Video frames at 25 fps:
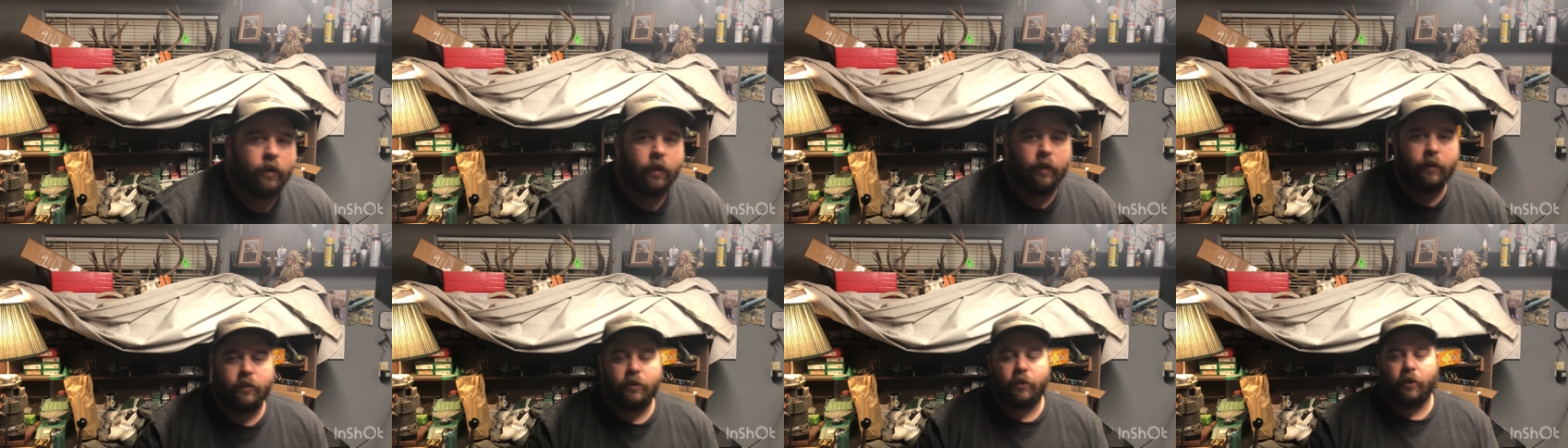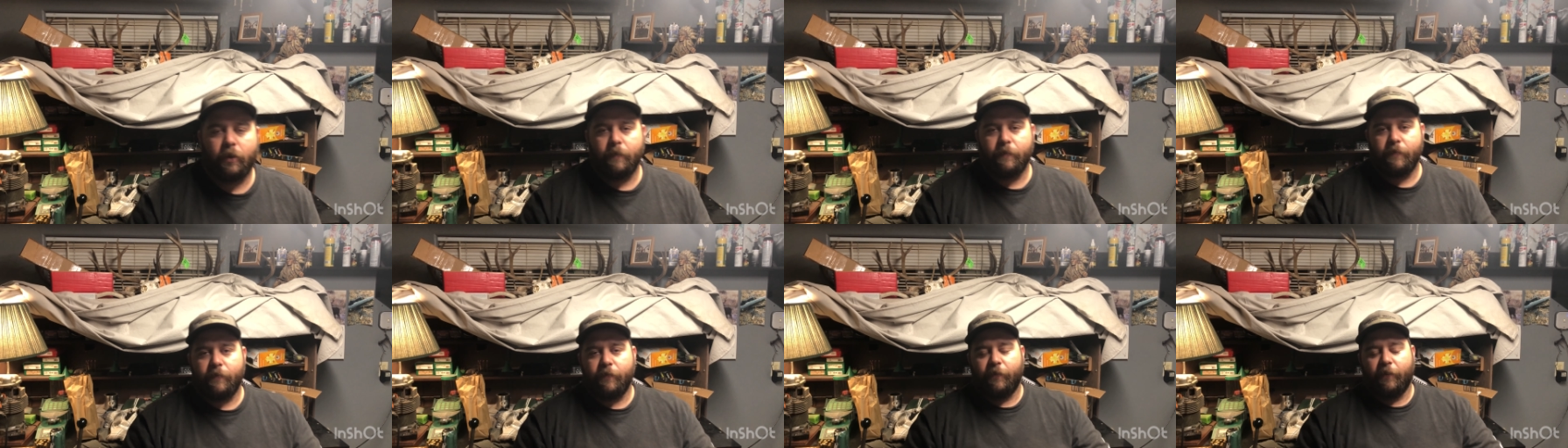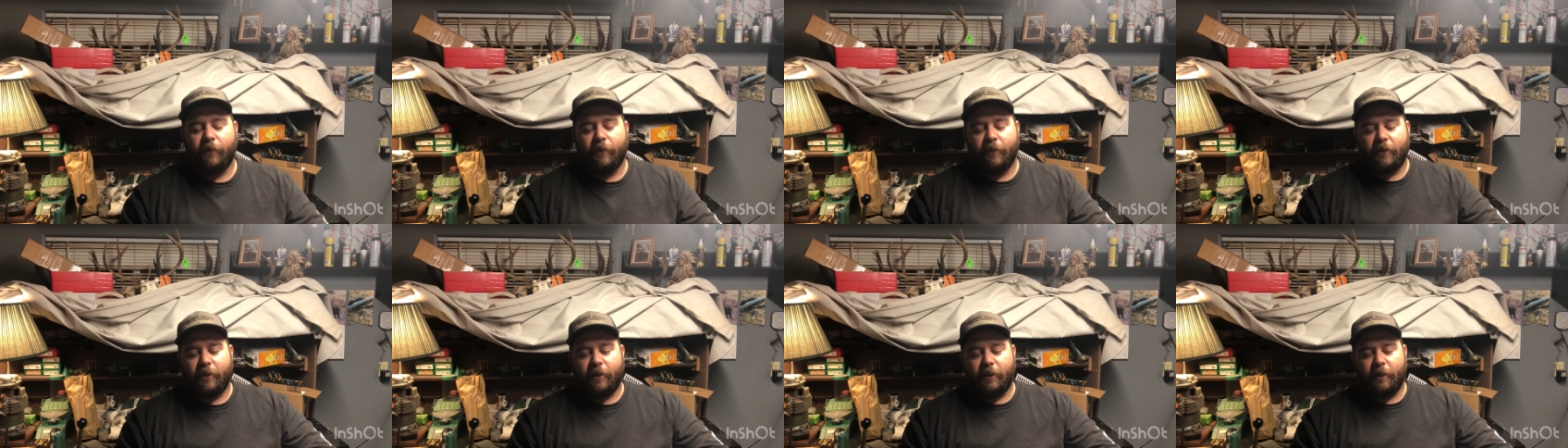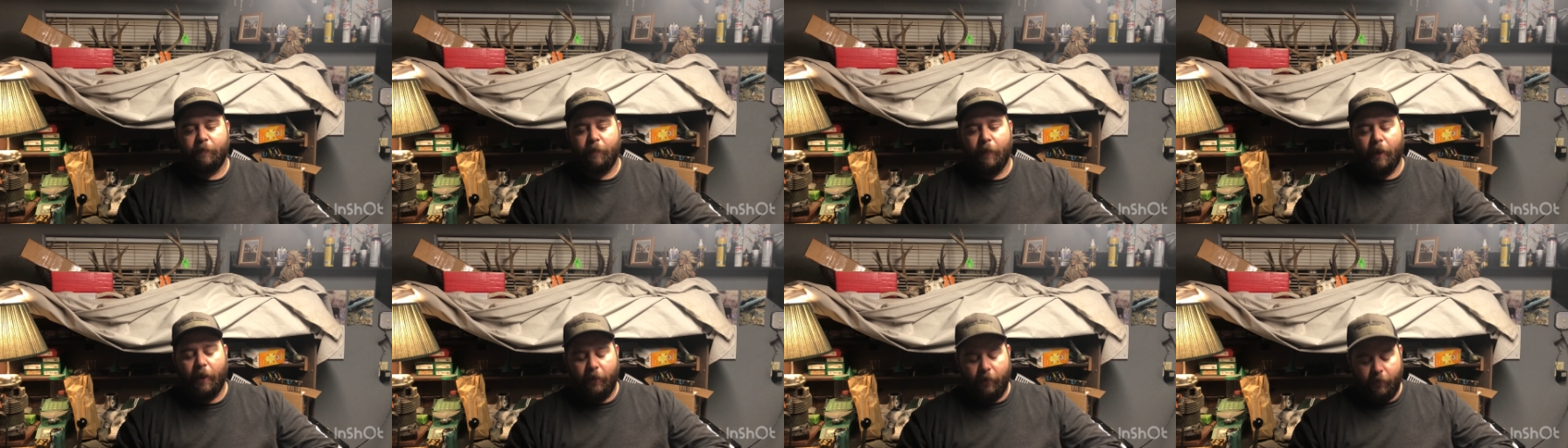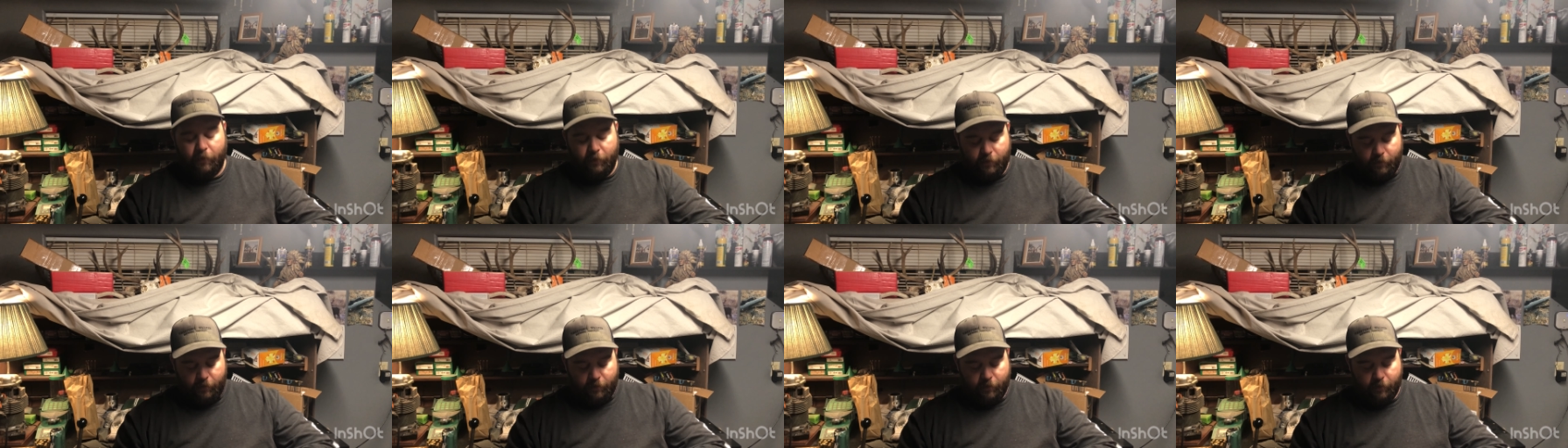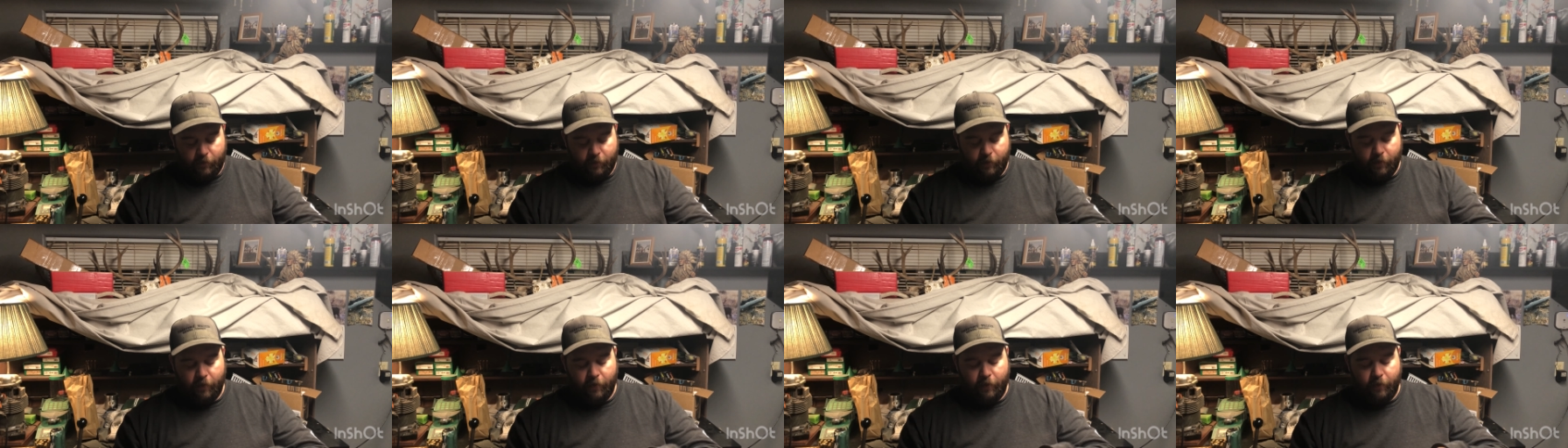terms of the smell
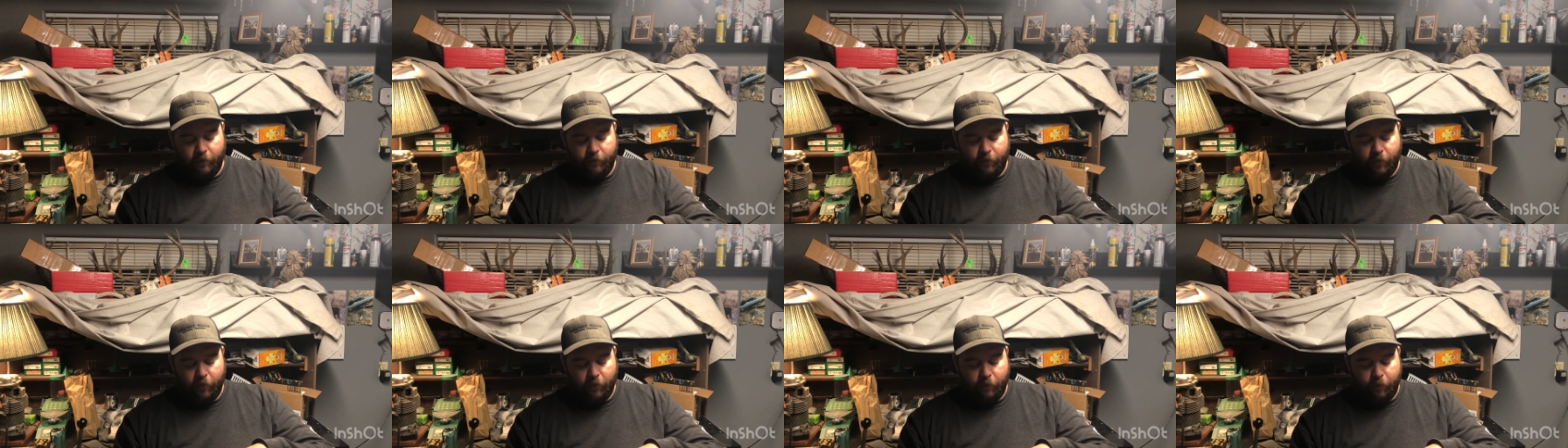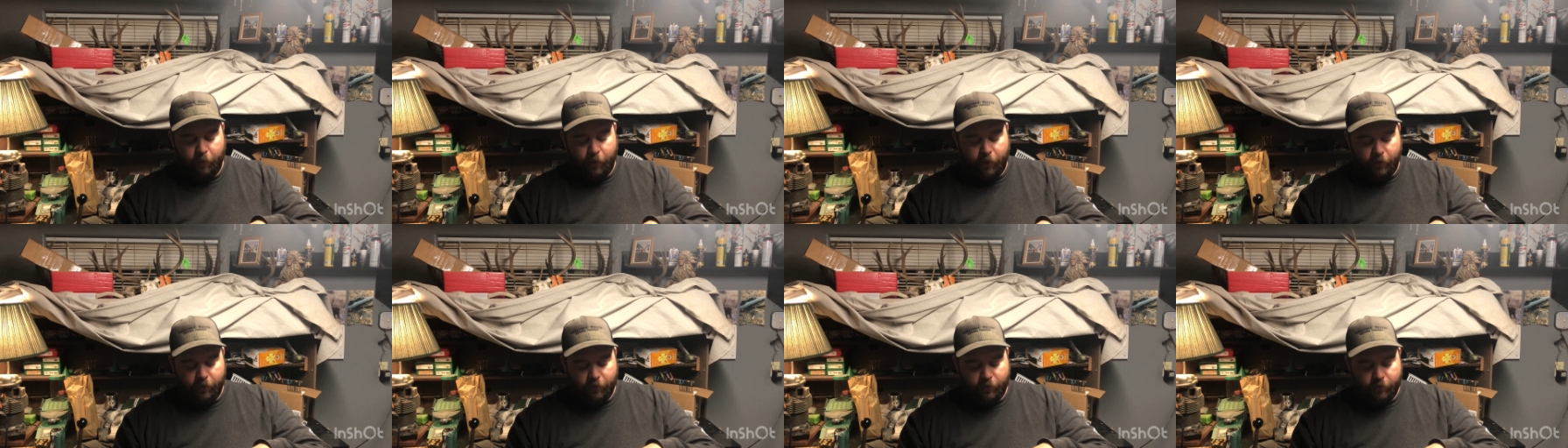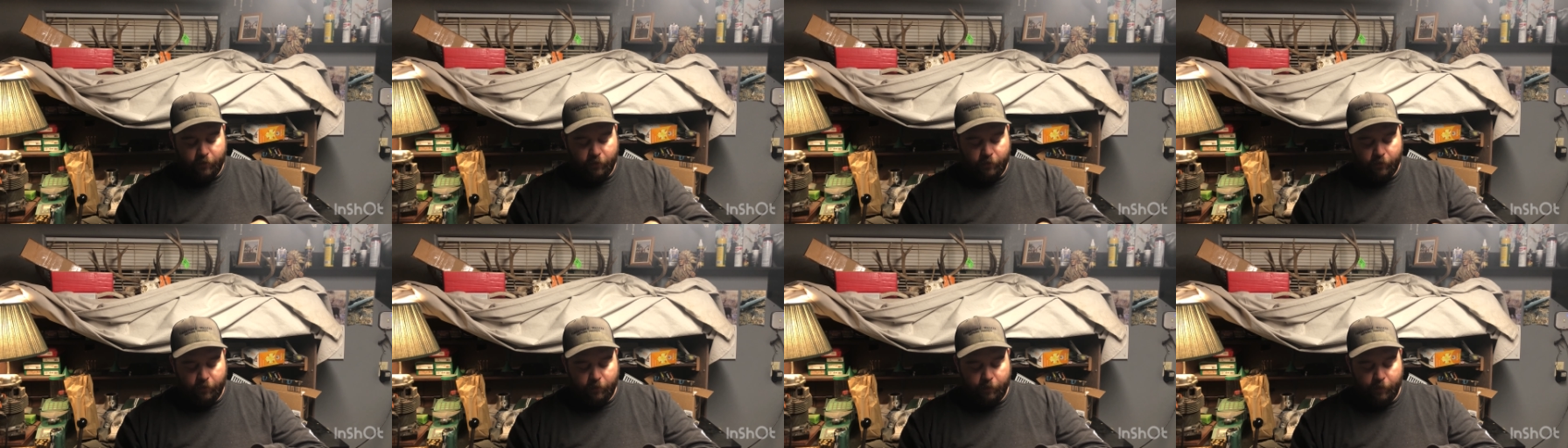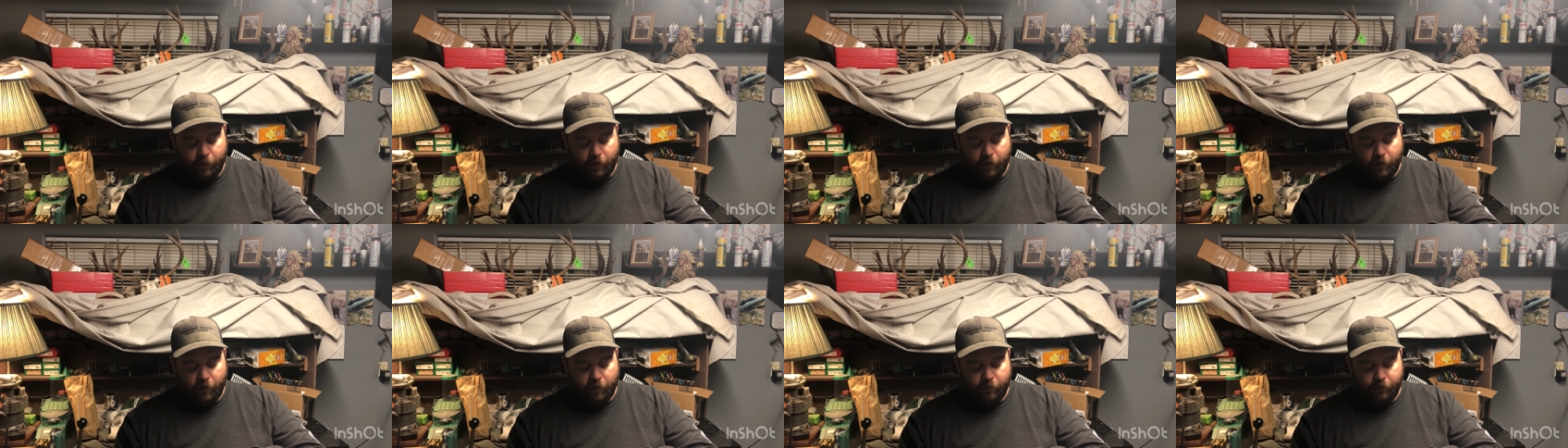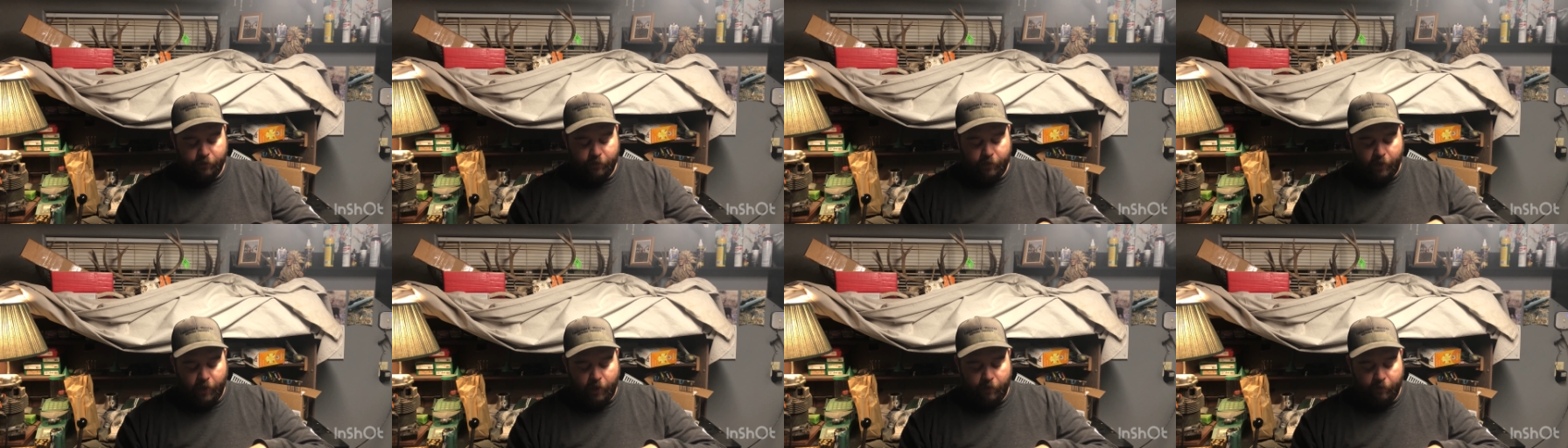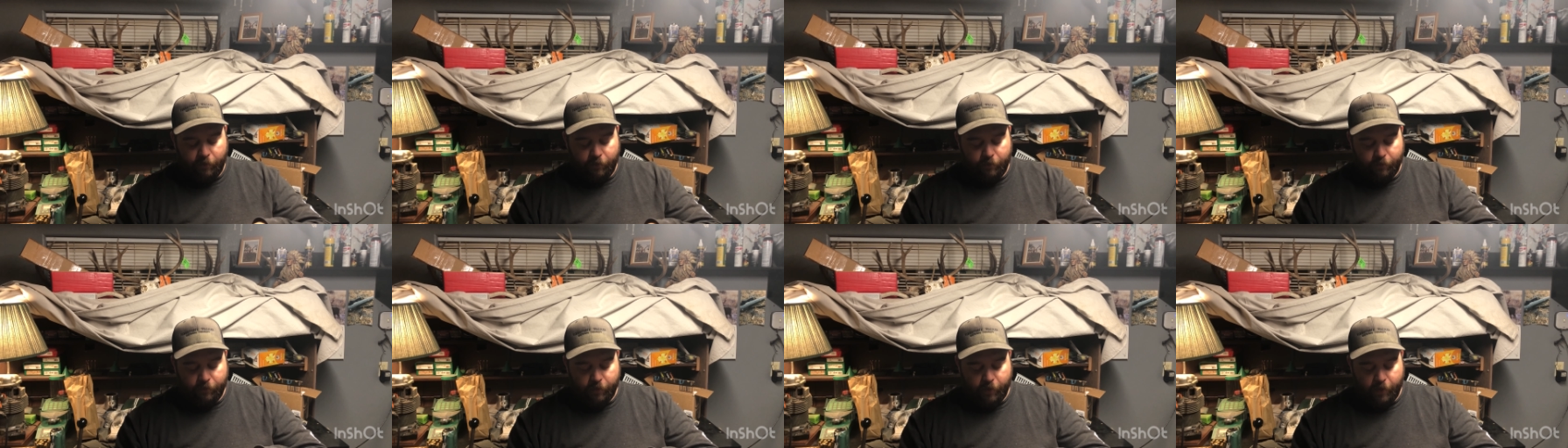of the Peter Stokkebye Luxury
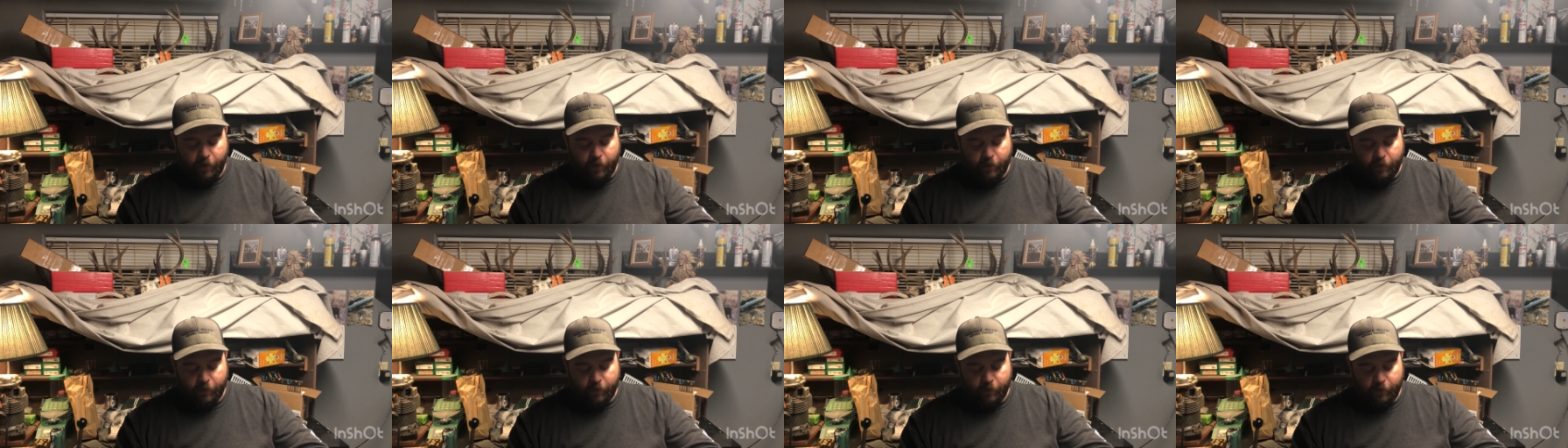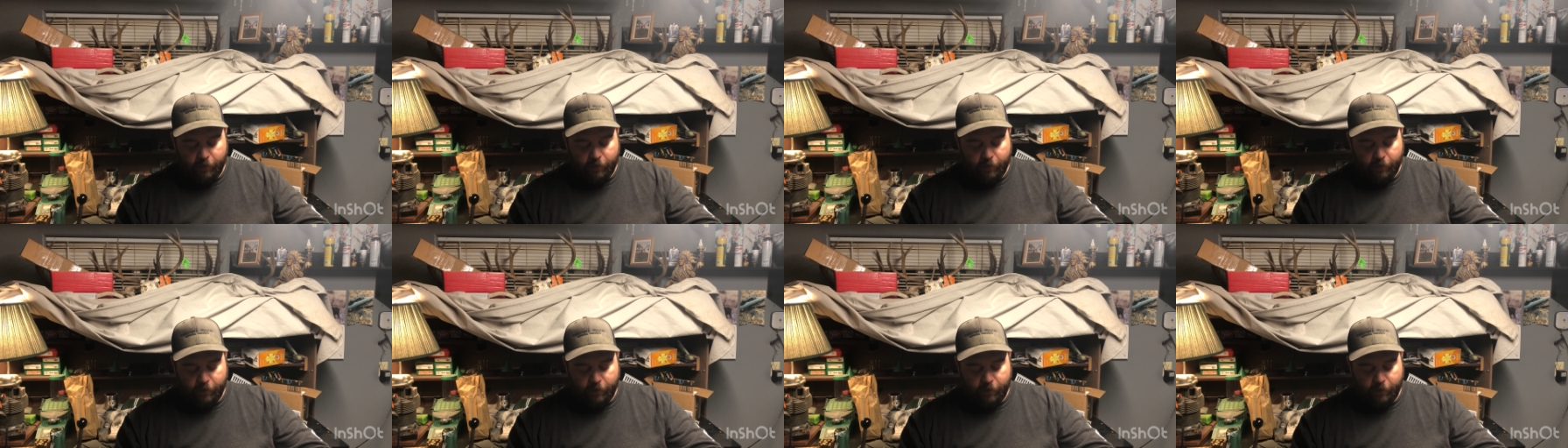Navy Flake,